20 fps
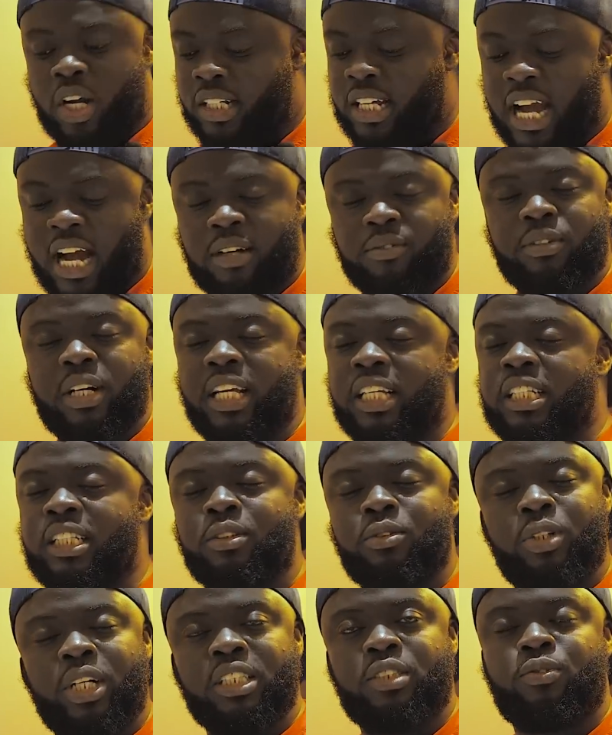Carve
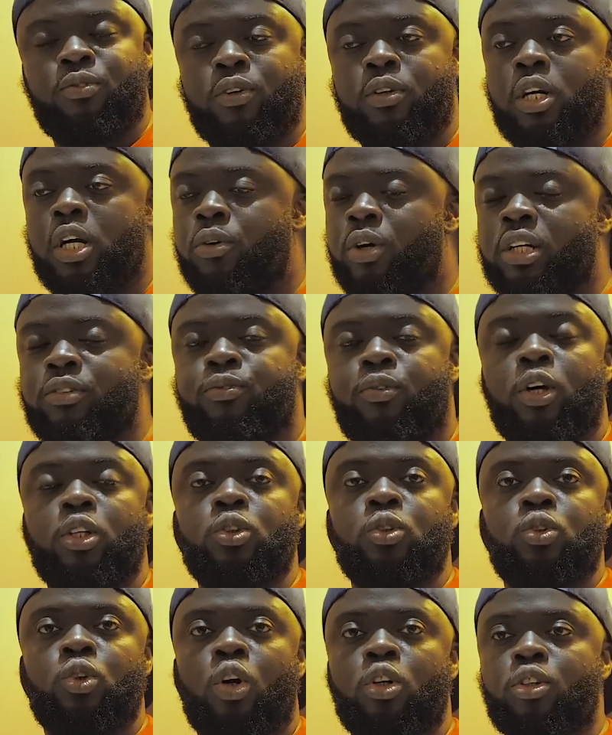a ring for
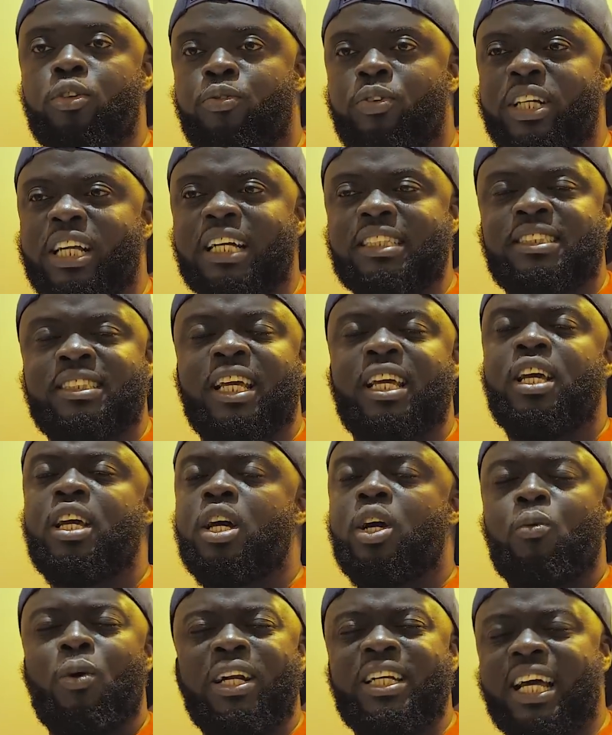you, no, you figure. Say,
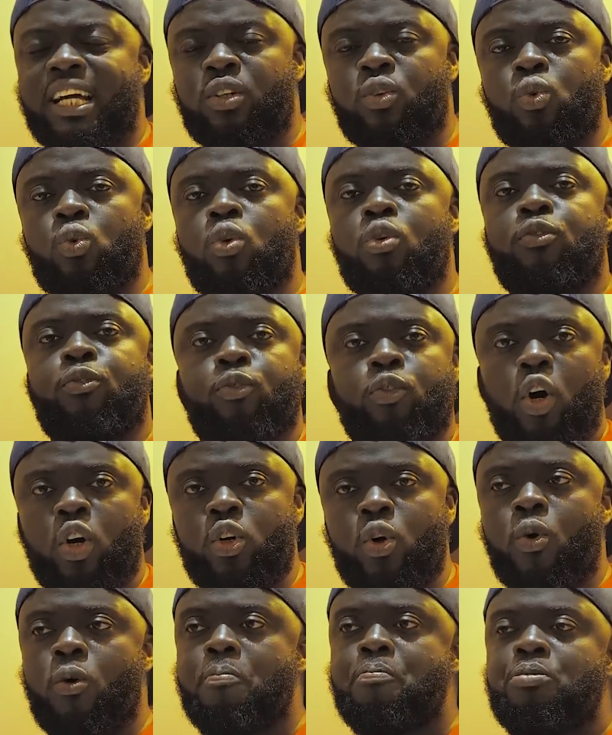what I know, who
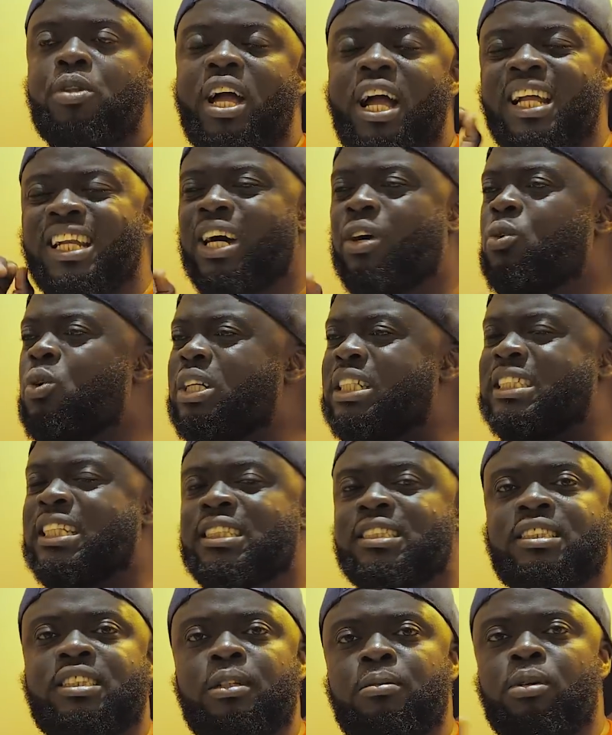Frodo, and I will
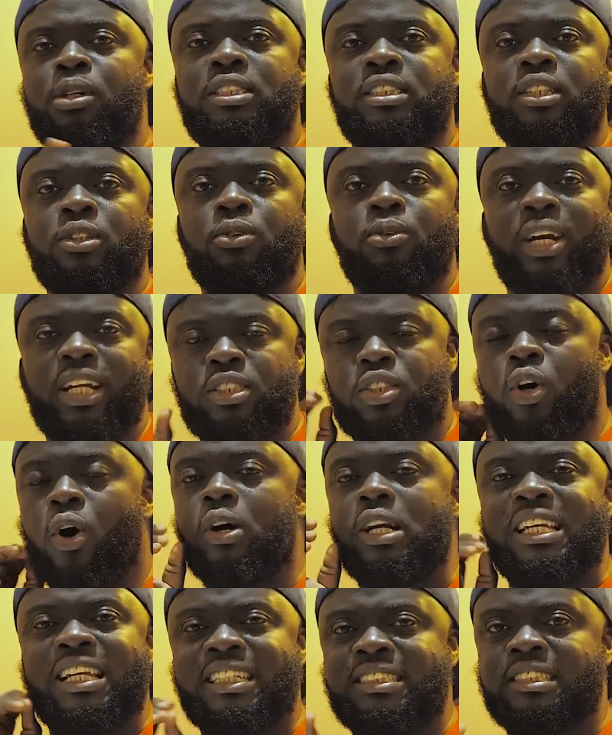distribute the rings,
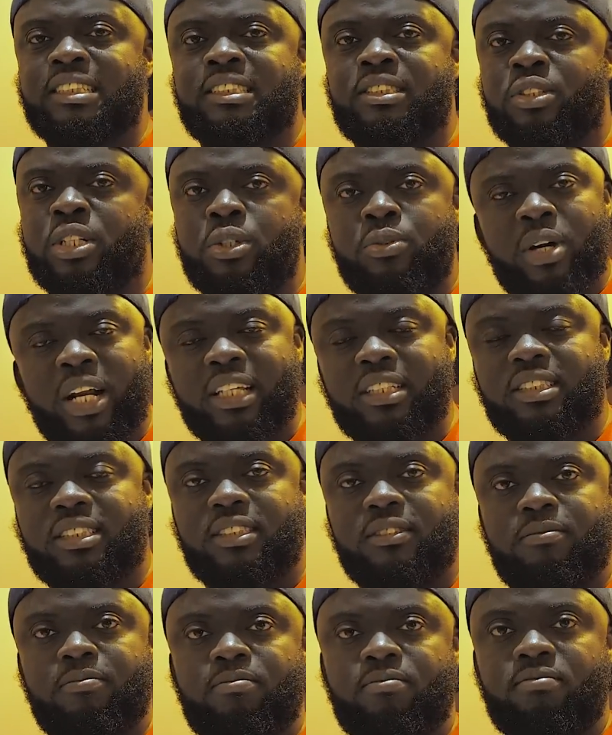unnecessary
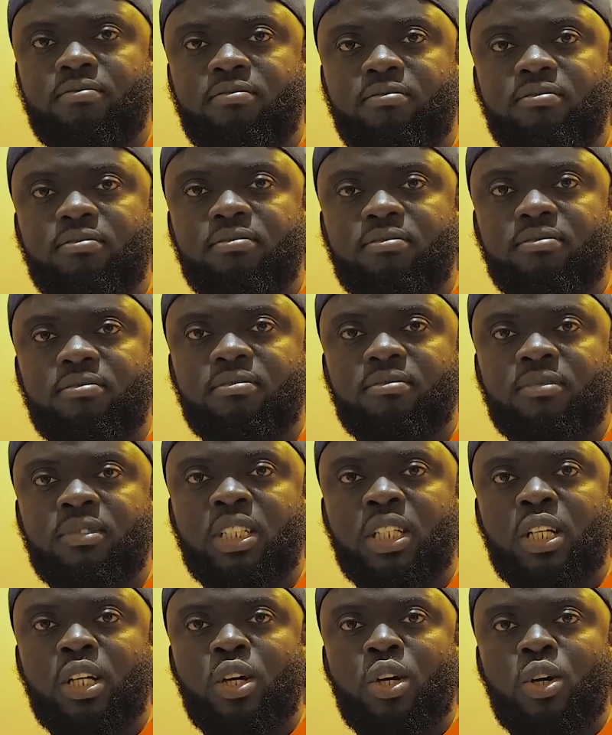rings.
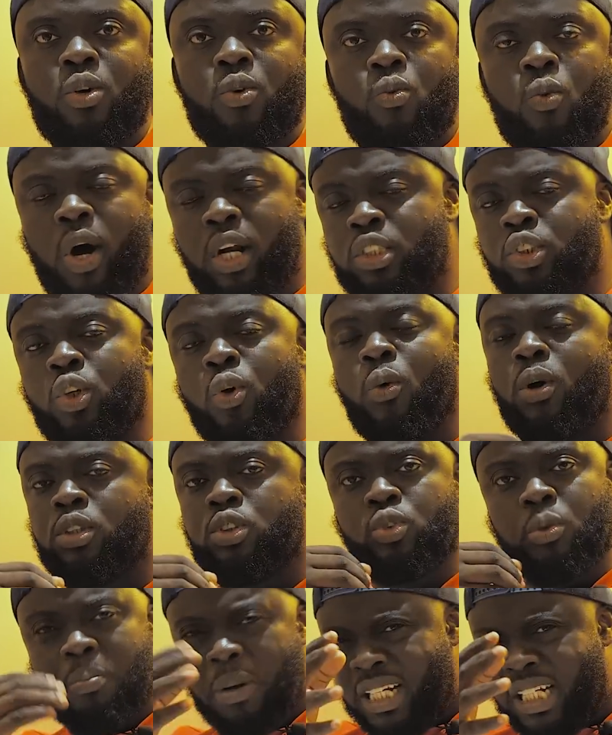What do you
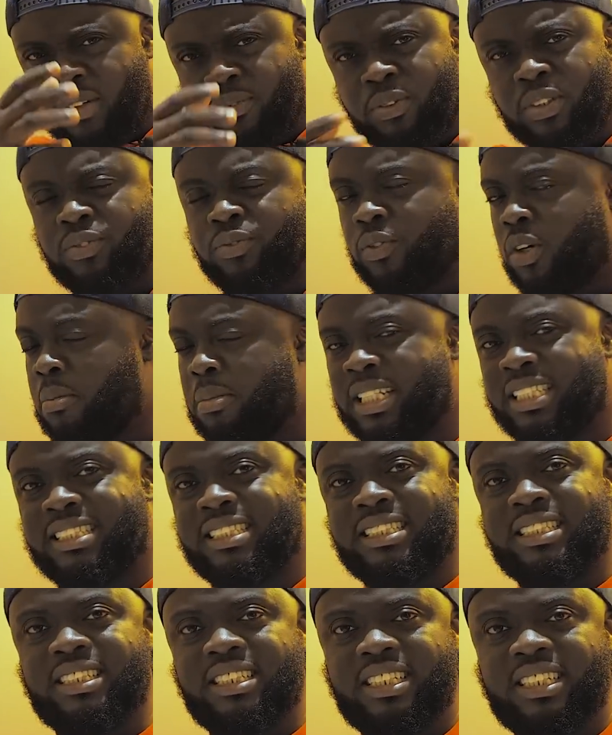want to benefit from
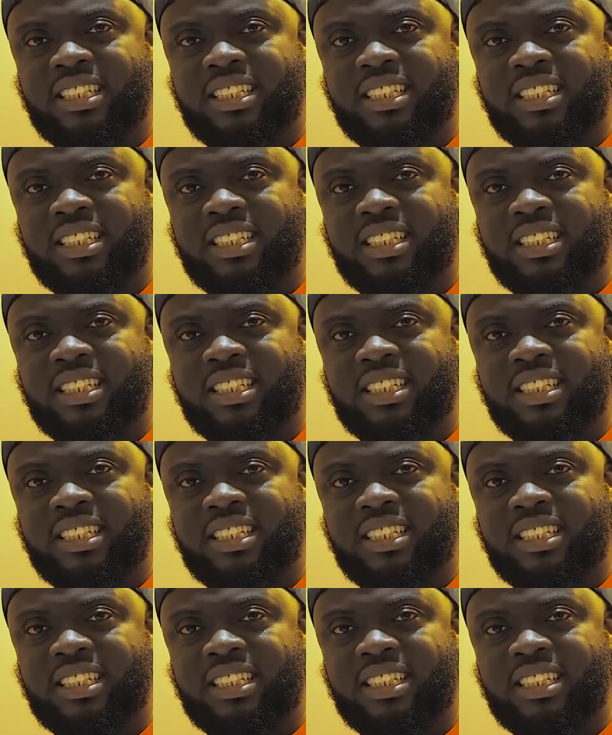it?